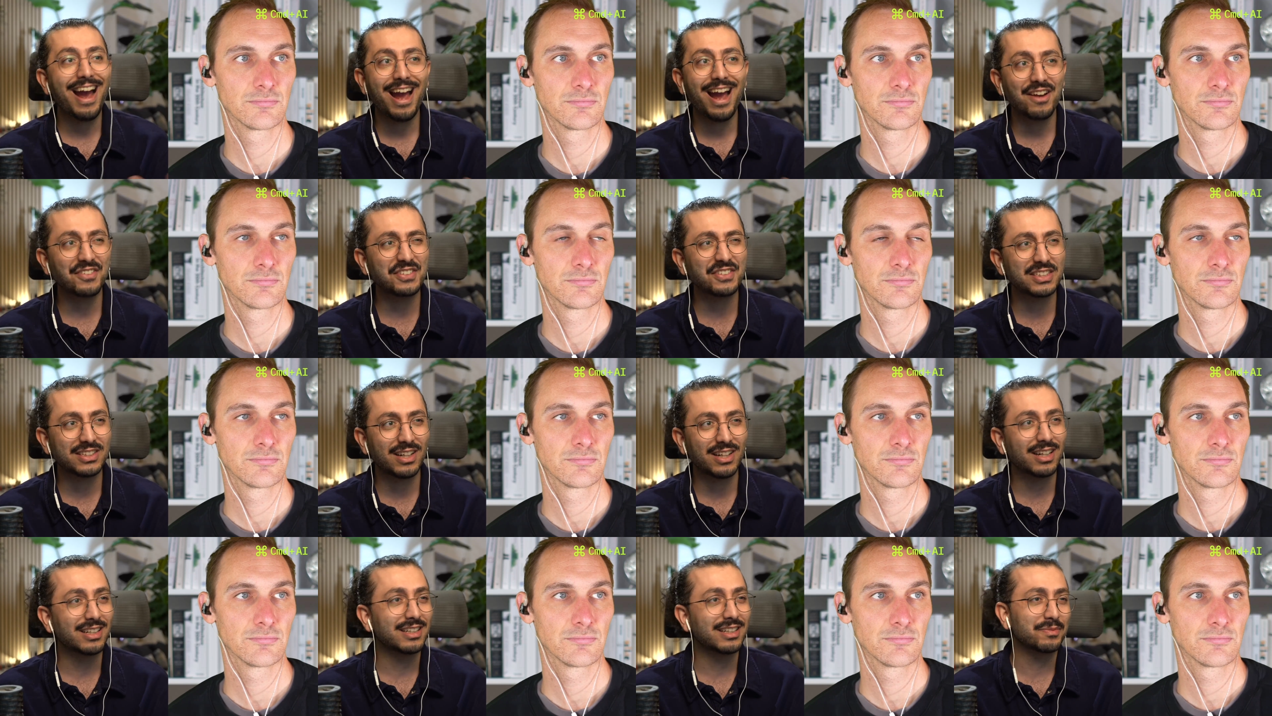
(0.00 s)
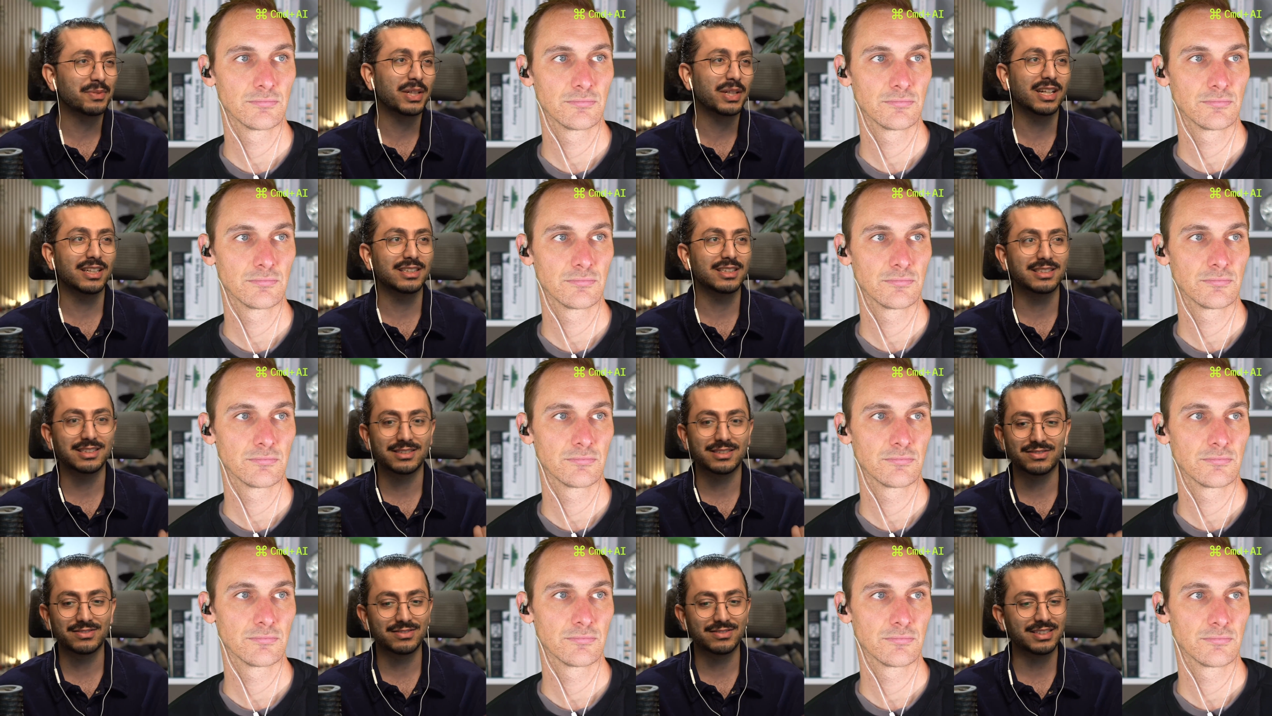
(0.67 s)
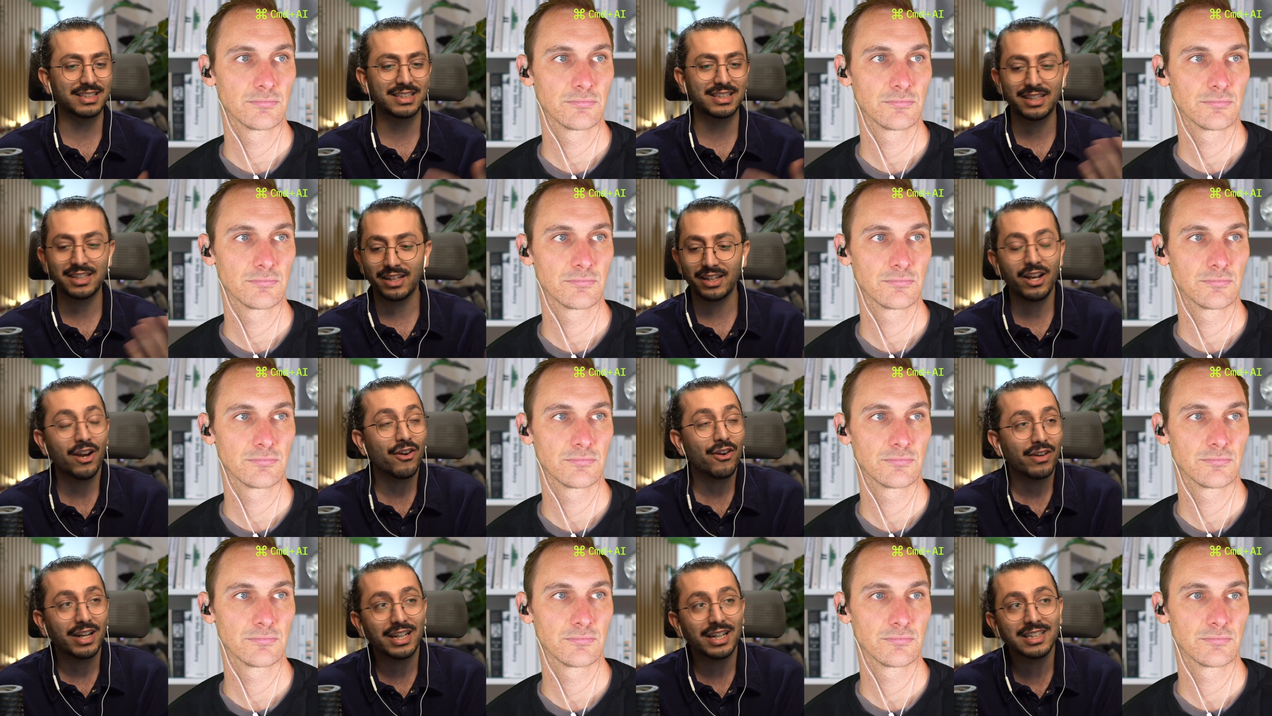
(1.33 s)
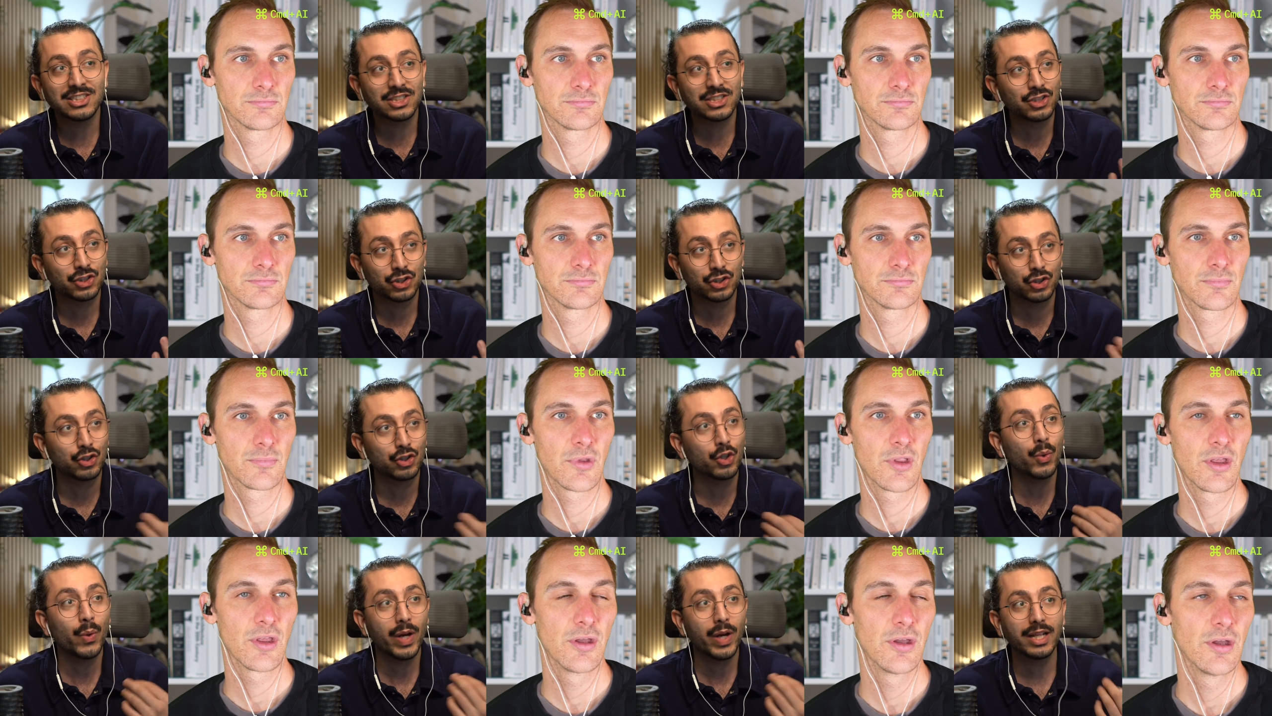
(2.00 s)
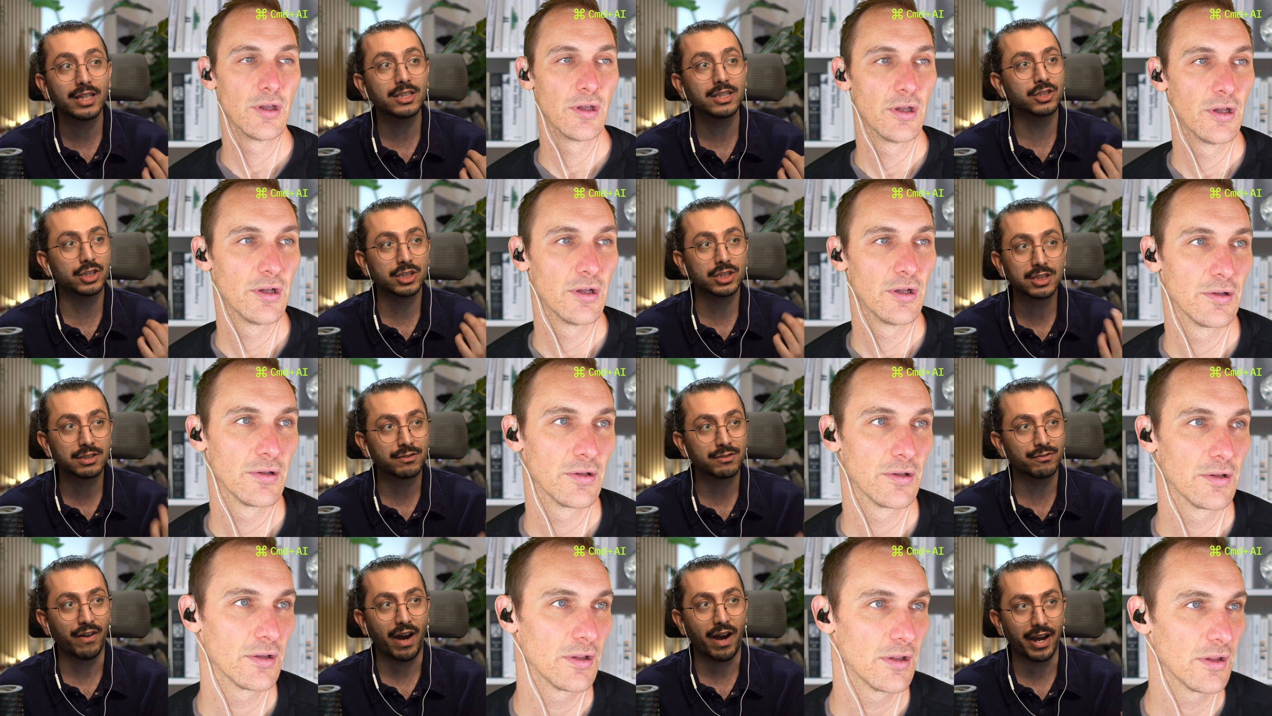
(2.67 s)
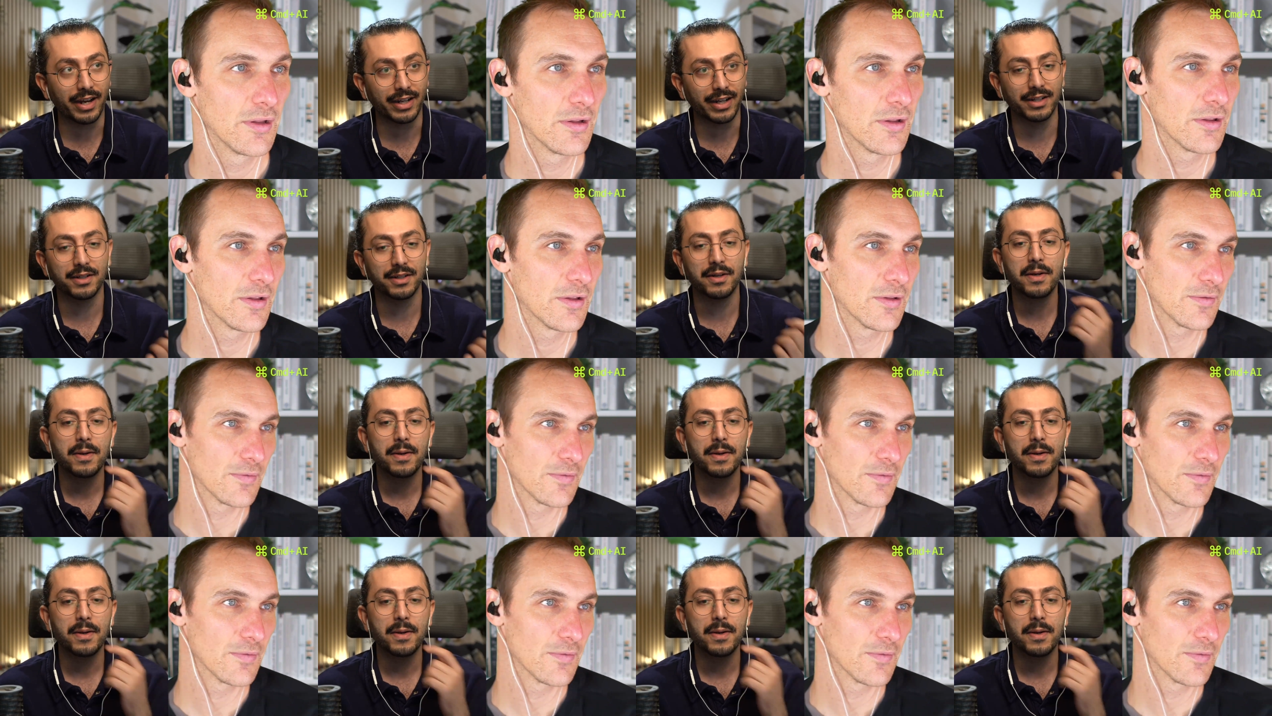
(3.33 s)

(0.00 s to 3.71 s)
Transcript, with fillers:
Speaker 1: haven't done it because you know it's doing just fine.